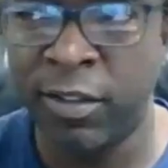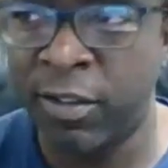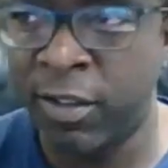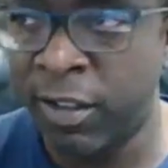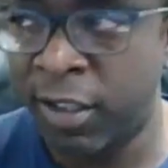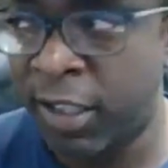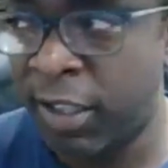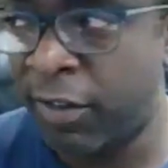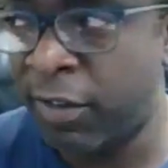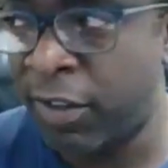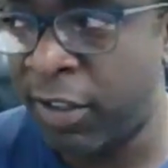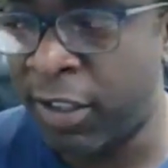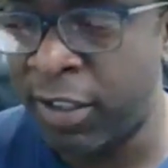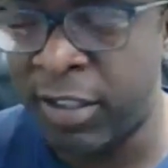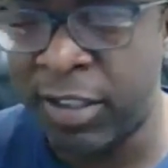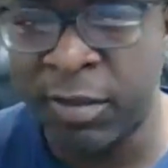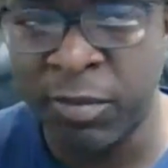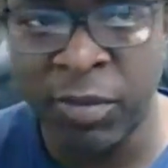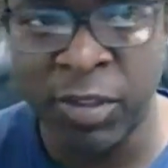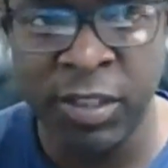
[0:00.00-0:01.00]
So they're giving you
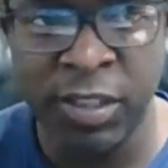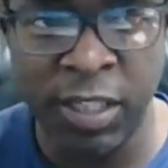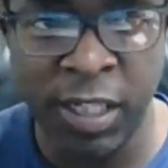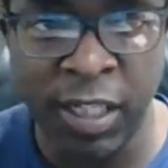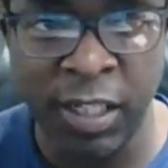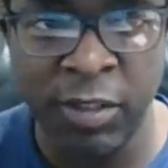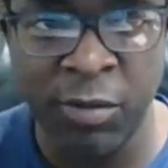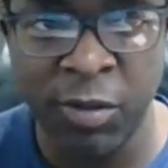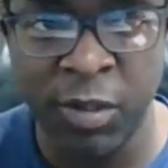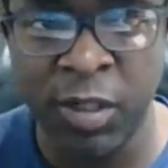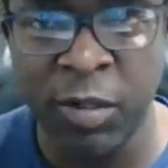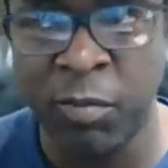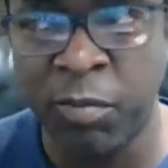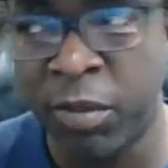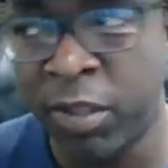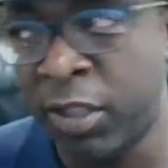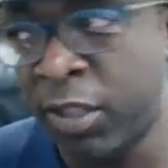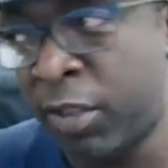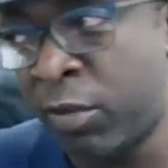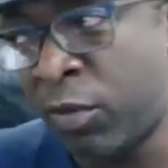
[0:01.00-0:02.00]
December and January
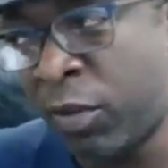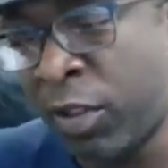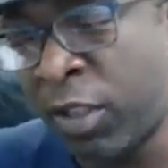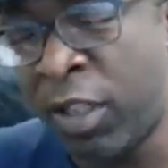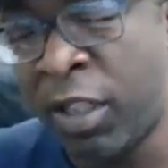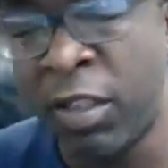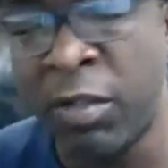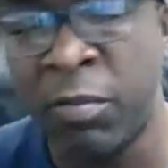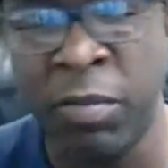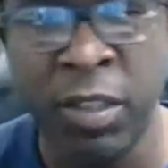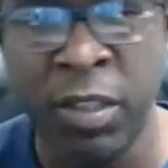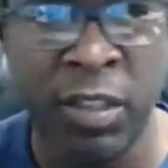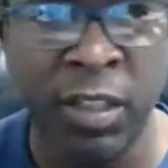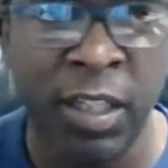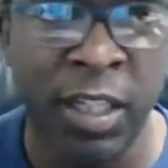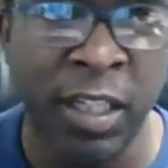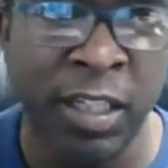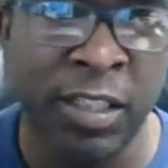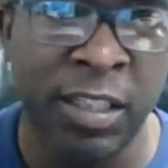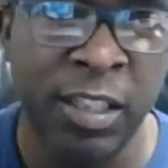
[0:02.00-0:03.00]
plus another bill to
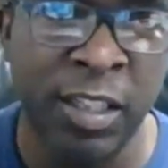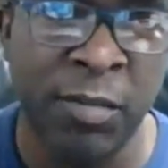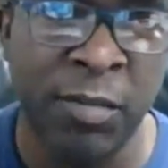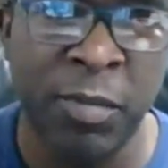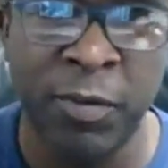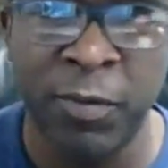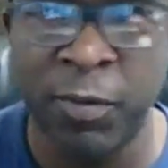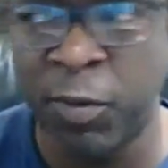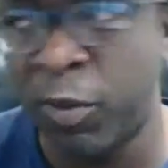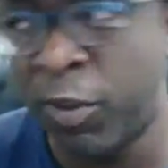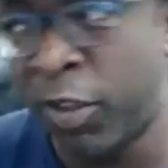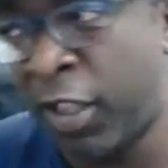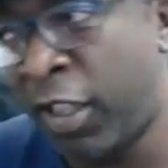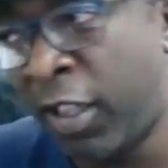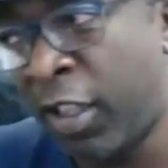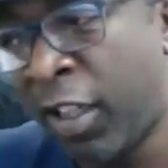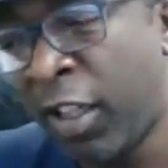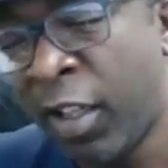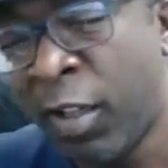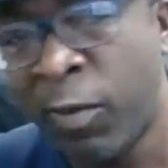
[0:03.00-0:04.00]
catch up before they
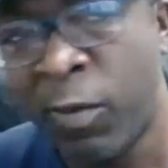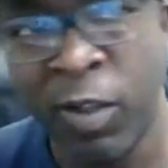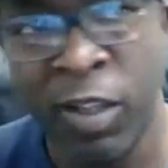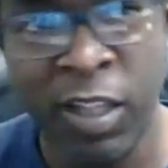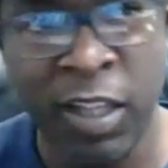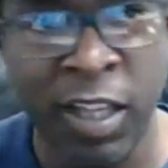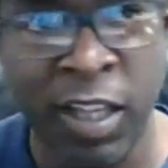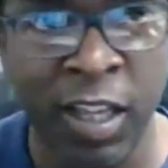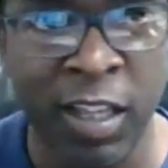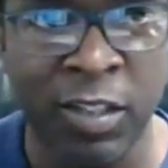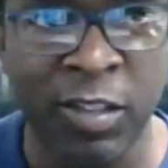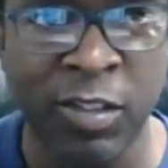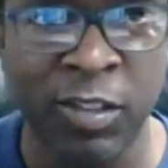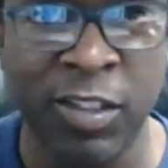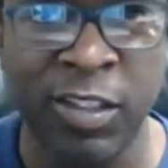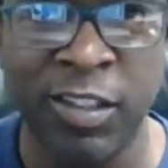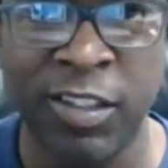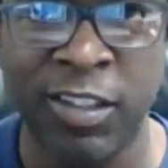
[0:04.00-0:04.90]
cancel you,